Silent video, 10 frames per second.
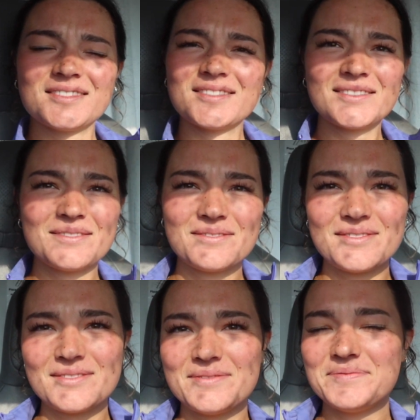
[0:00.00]
You know how
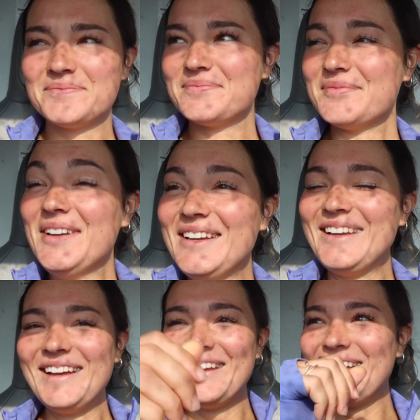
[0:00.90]
just how
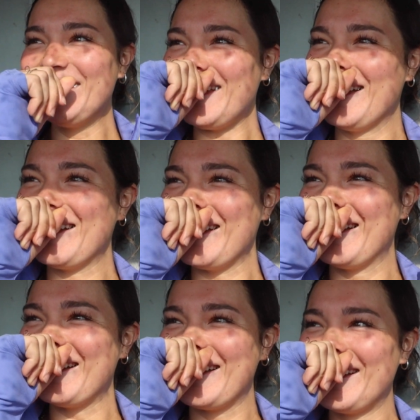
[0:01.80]
little we've drove
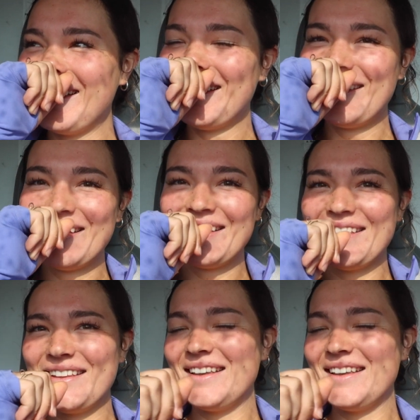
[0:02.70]
this thing already?